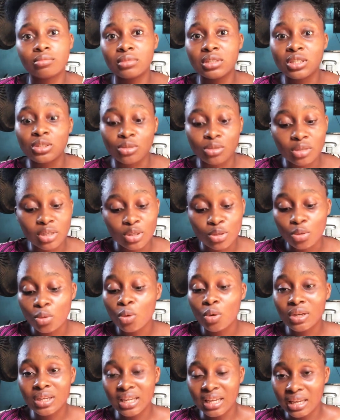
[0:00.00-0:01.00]
Is
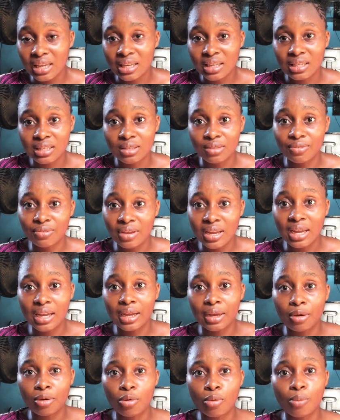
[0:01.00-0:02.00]
okay, it's
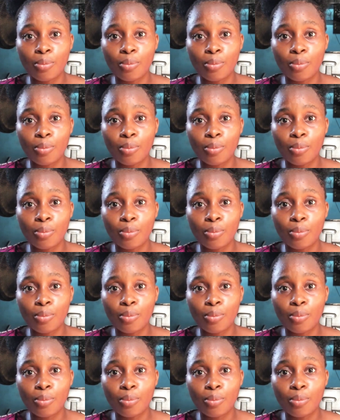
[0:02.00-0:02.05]
fine,